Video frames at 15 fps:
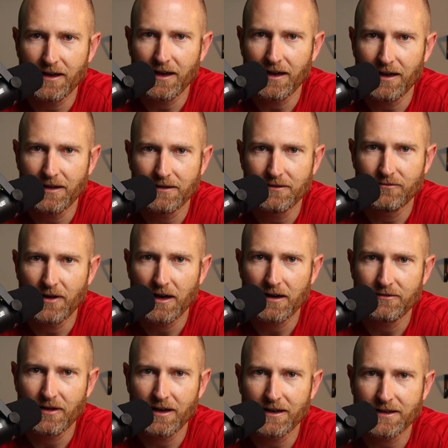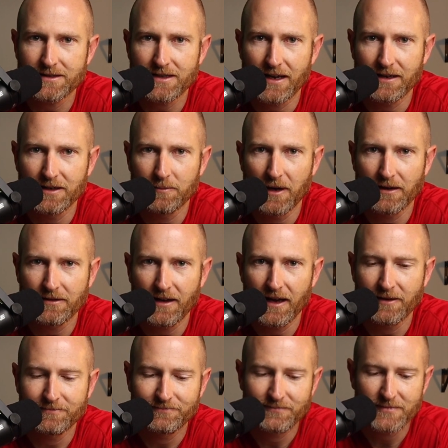and very, very excited about
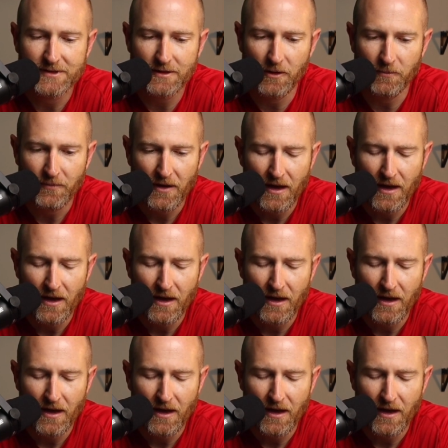that. So